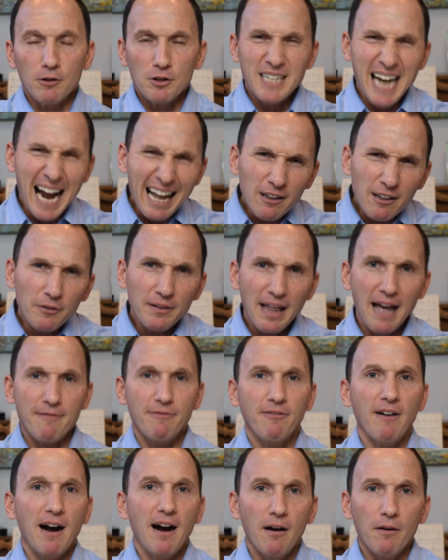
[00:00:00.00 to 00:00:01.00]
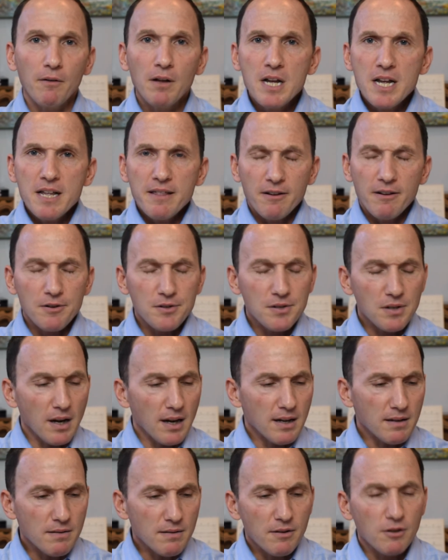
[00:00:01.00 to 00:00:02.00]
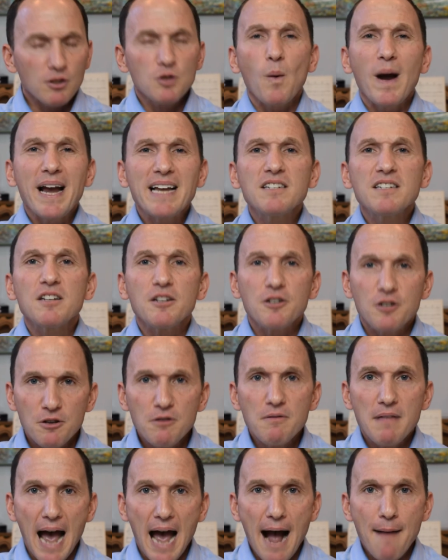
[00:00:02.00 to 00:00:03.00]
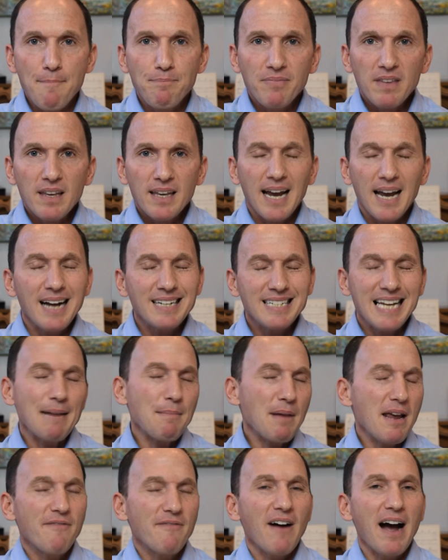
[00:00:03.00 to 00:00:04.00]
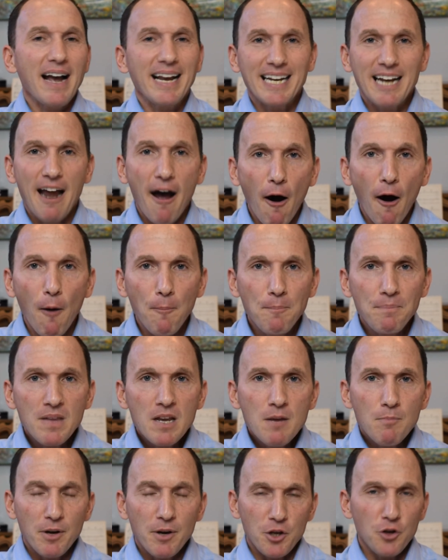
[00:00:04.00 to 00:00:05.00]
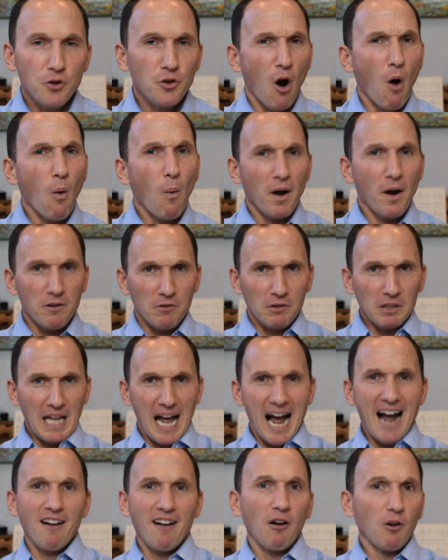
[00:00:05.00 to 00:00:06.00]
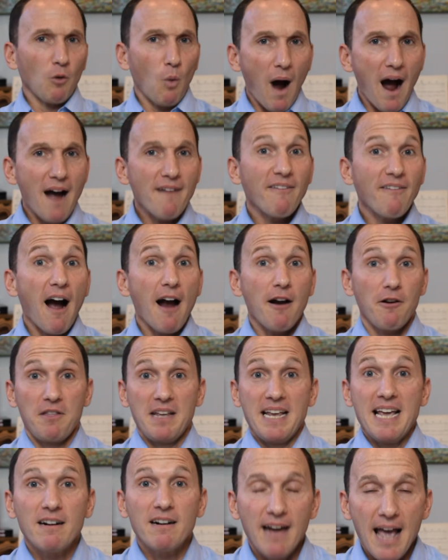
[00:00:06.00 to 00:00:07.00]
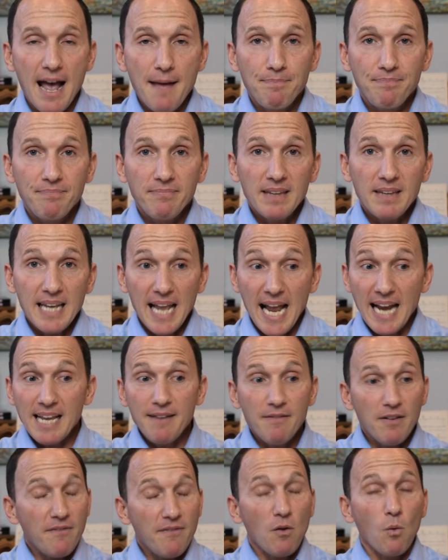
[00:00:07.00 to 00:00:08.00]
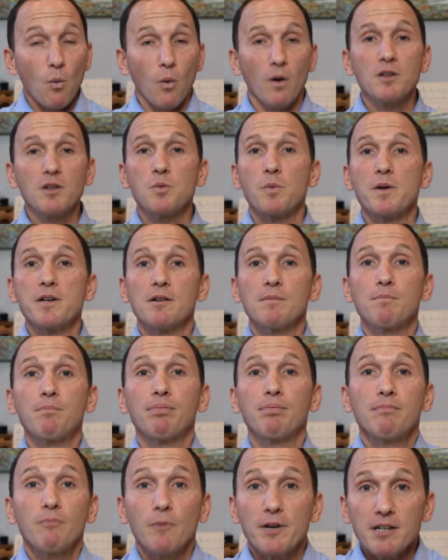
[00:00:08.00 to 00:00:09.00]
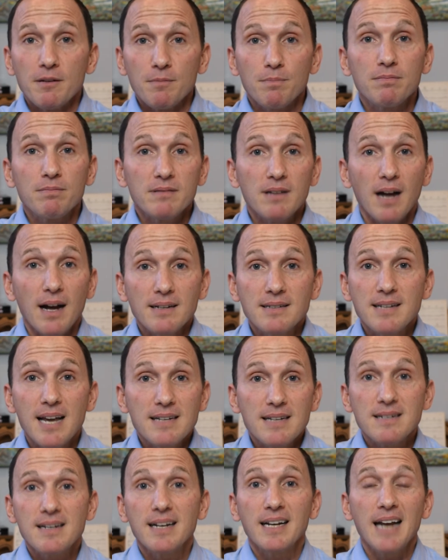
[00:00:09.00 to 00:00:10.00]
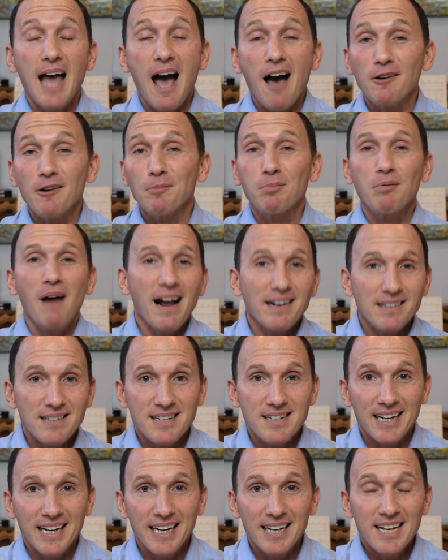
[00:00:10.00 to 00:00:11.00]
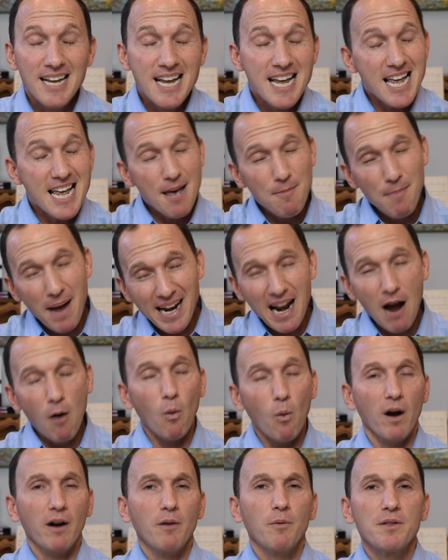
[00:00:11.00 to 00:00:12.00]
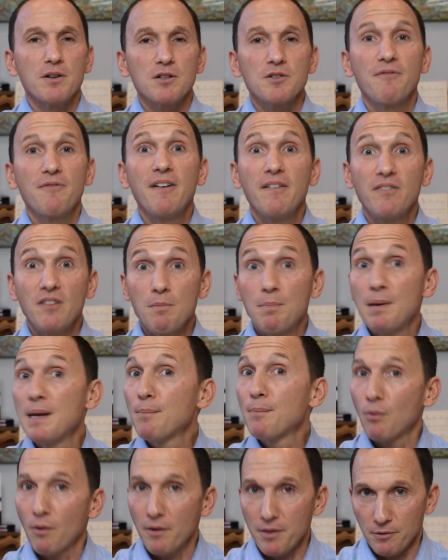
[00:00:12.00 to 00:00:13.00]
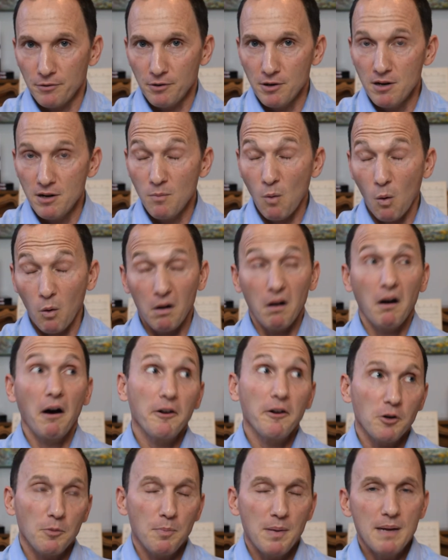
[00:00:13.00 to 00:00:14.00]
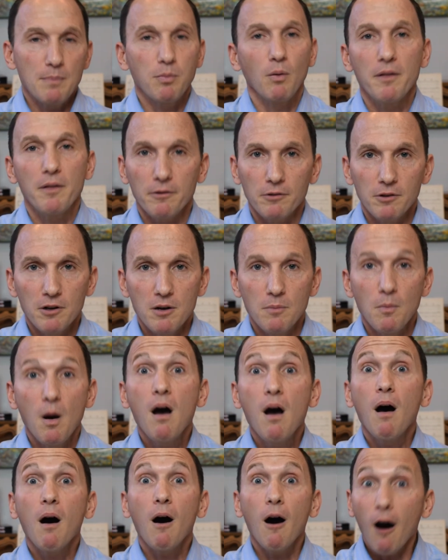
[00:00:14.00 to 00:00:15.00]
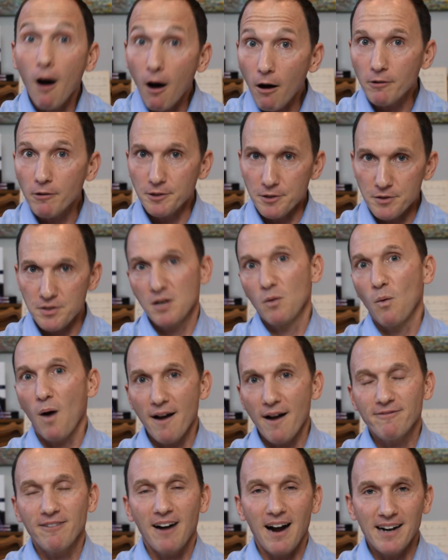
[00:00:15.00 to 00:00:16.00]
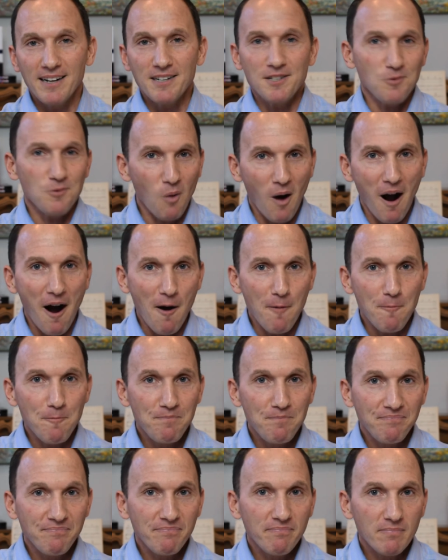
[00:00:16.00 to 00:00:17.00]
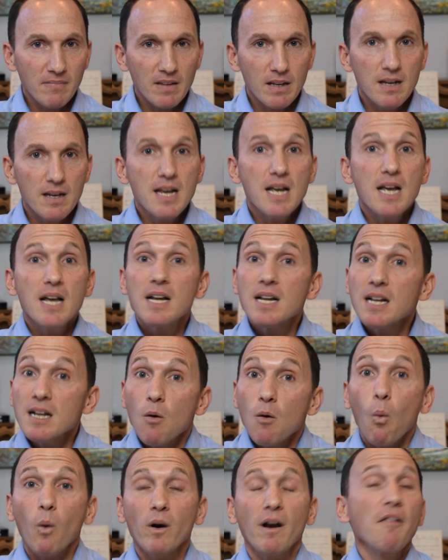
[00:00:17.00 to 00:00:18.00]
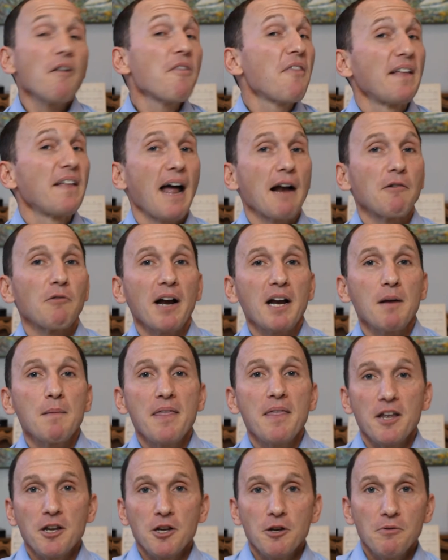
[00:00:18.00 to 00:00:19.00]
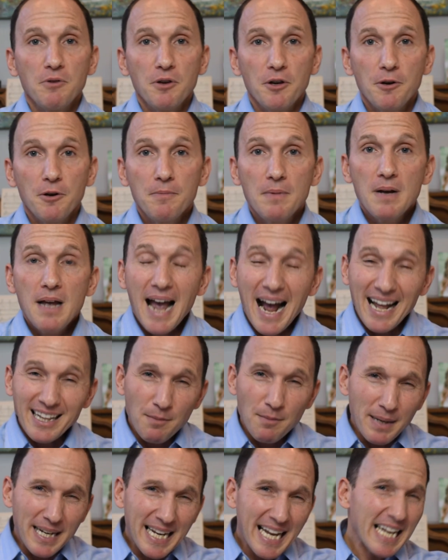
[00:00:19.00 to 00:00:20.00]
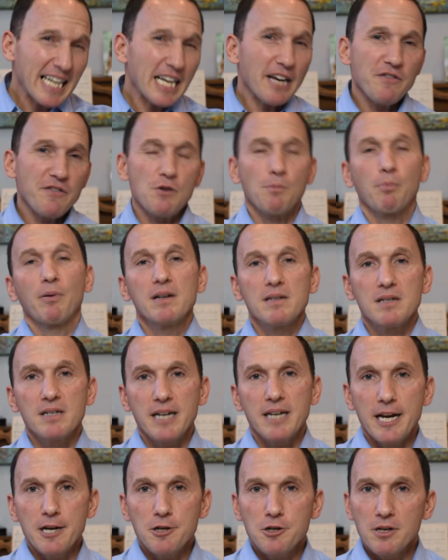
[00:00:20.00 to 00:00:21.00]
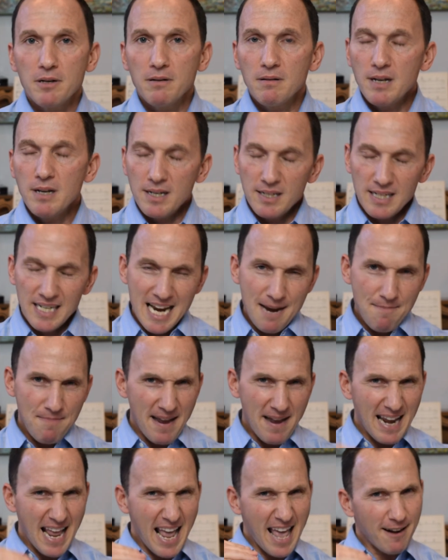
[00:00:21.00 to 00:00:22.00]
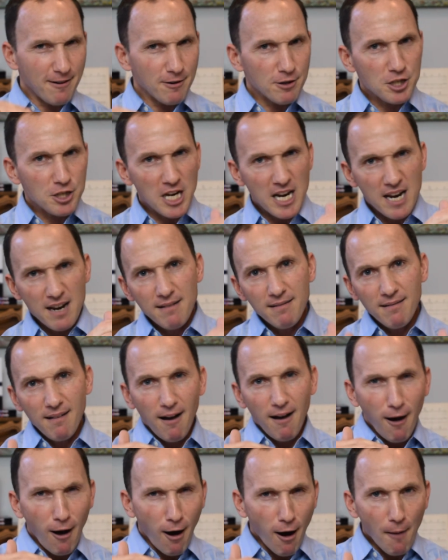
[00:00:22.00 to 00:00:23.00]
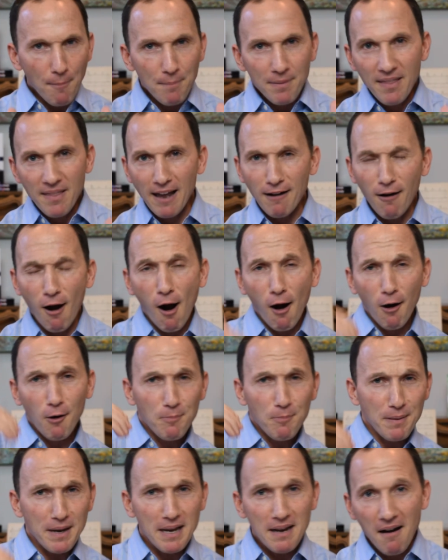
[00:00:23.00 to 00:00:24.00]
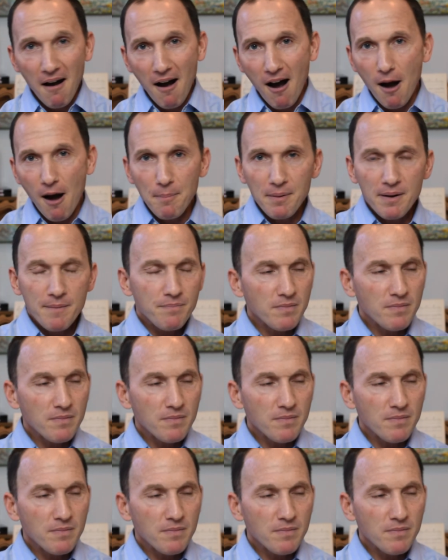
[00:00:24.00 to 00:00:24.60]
or download that file. There's ways to do that. Contact me if I can help, but you don't want to rely on Wi-Fi or the internet. And even if it works when you're testing it out or practicing it, it may not work when there's 50 people in the room or 100 people in the room all using Wi-Fi as well. One other thing I recommend that you do at the beginning of your presentation to keep that energy up, that heartbeat up,